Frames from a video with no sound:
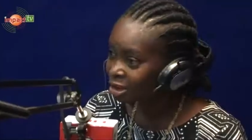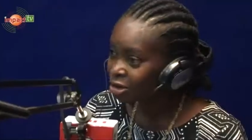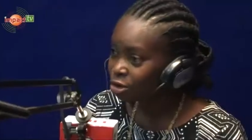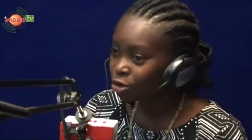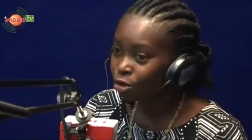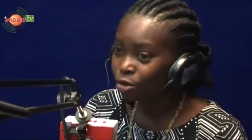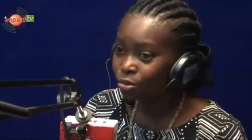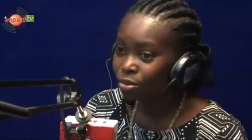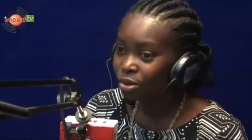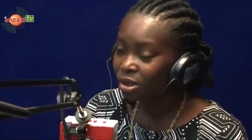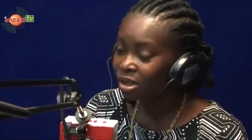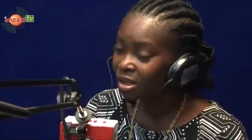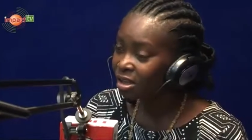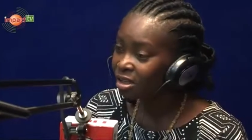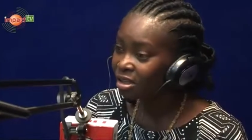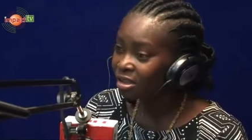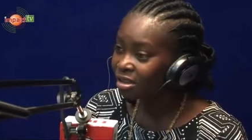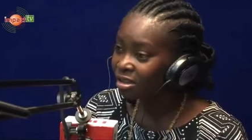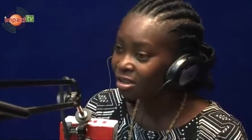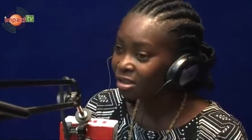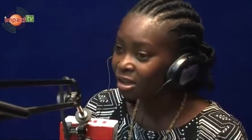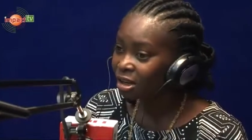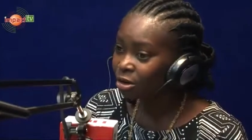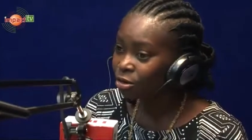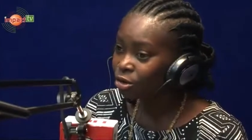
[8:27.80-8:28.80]
they will
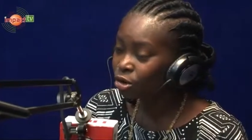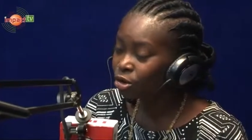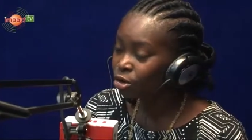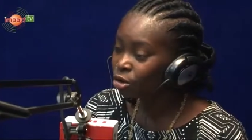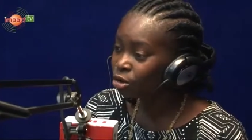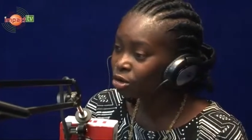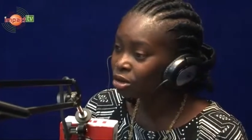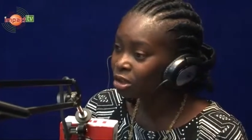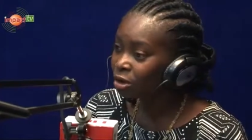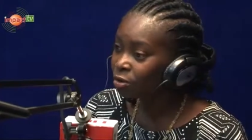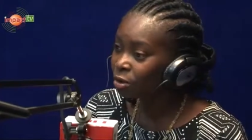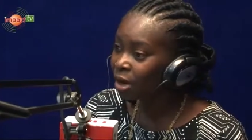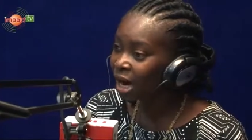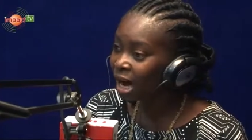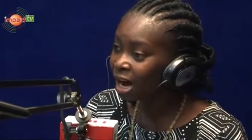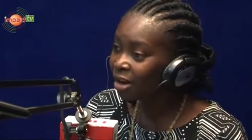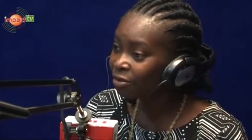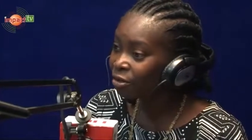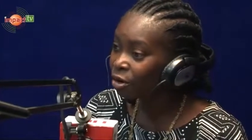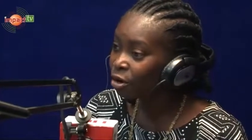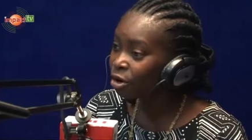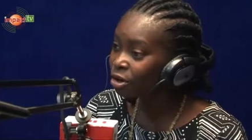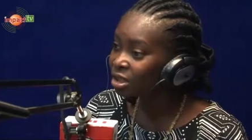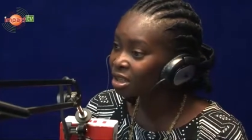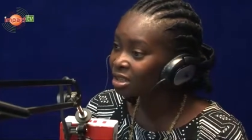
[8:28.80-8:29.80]
be, they will have
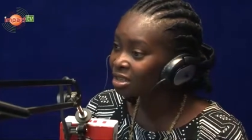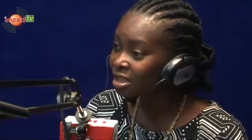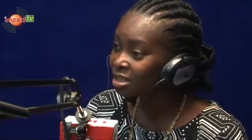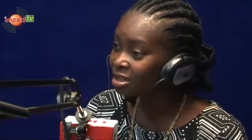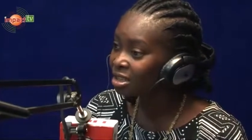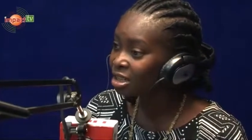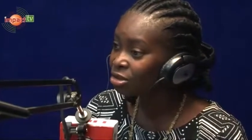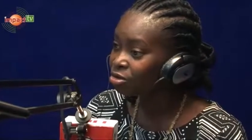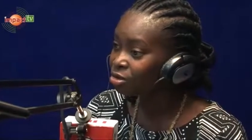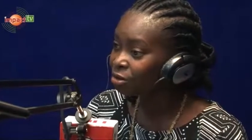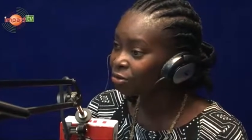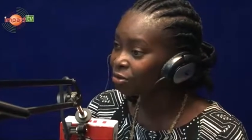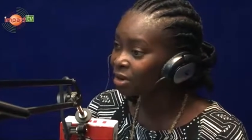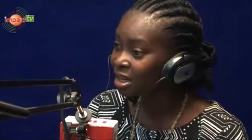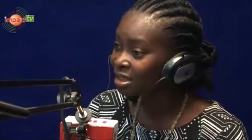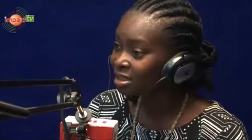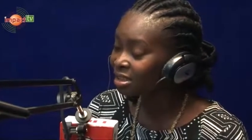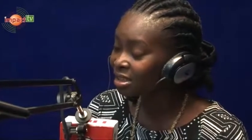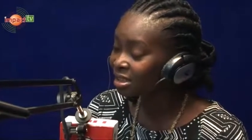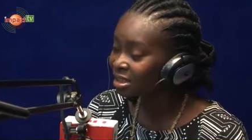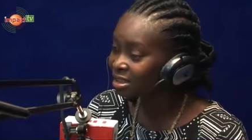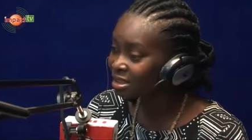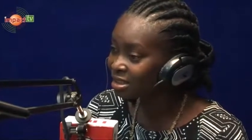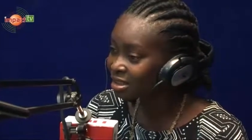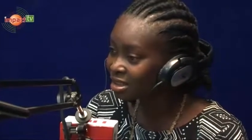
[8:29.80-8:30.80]
all the necessary
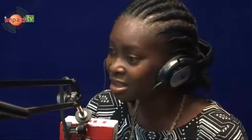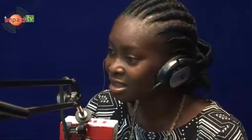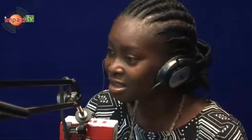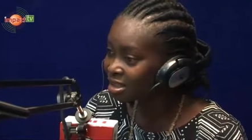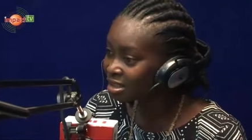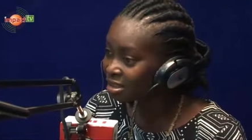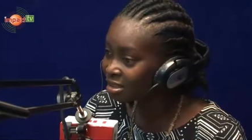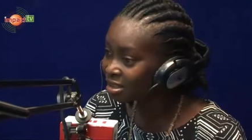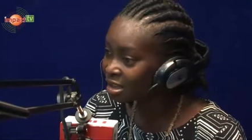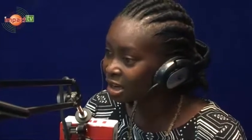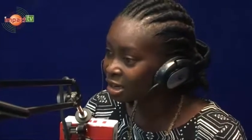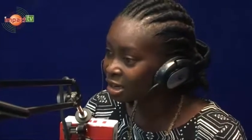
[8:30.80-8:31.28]
facilities